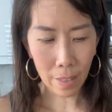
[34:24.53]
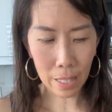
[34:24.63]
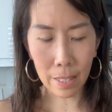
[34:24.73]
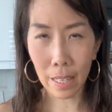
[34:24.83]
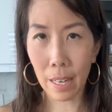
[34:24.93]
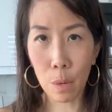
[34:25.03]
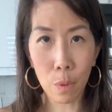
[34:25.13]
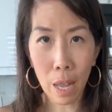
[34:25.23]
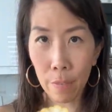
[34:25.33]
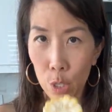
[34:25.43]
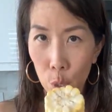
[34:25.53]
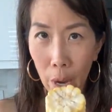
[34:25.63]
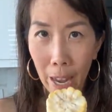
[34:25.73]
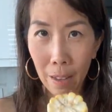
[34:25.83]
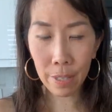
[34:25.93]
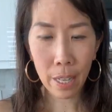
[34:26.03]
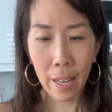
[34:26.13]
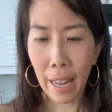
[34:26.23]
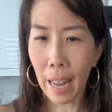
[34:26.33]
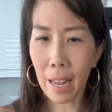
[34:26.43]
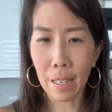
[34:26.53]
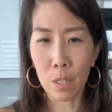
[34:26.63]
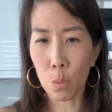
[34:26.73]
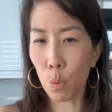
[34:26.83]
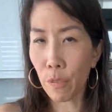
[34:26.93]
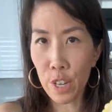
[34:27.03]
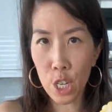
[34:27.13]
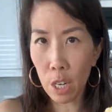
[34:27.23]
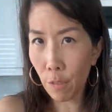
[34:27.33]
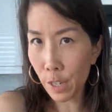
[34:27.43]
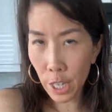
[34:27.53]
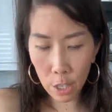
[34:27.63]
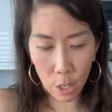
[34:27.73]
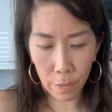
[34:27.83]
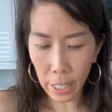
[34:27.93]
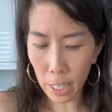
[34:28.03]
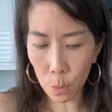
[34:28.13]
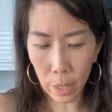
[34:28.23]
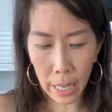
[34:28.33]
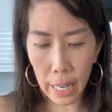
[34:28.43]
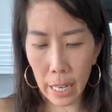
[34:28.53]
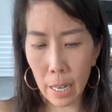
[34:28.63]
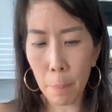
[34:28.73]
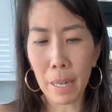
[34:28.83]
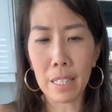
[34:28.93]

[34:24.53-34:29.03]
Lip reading: That's it. And we'll have the two halves and we'll fish it out for dinner if the kids want to eat it.